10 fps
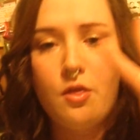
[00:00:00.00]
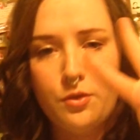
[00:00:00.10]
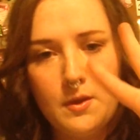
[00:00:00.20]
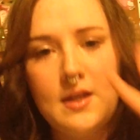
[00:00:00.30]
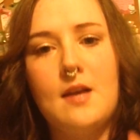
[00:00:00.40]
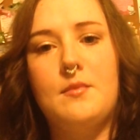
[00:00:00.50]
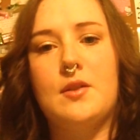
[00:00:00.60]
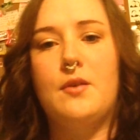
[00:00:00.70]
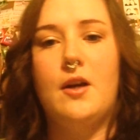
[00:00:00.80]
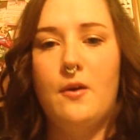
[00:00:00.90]
3 times in
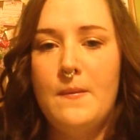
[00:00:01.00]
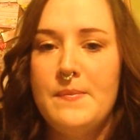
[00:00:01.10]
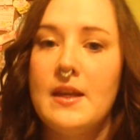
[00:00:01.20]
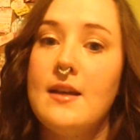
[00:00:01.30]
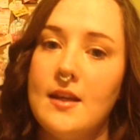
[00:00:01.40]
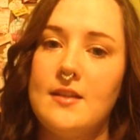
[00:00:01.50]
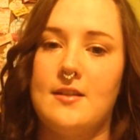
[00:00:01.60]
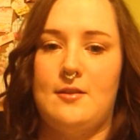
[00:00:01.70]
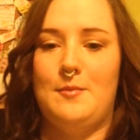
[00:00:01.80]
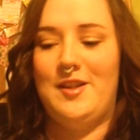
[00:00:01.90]
a row. I liked it
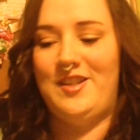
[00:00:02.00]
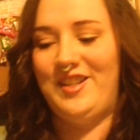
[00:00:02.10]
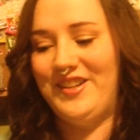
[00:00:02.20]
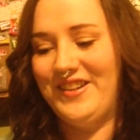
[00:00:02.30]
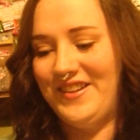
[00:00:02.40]
so much.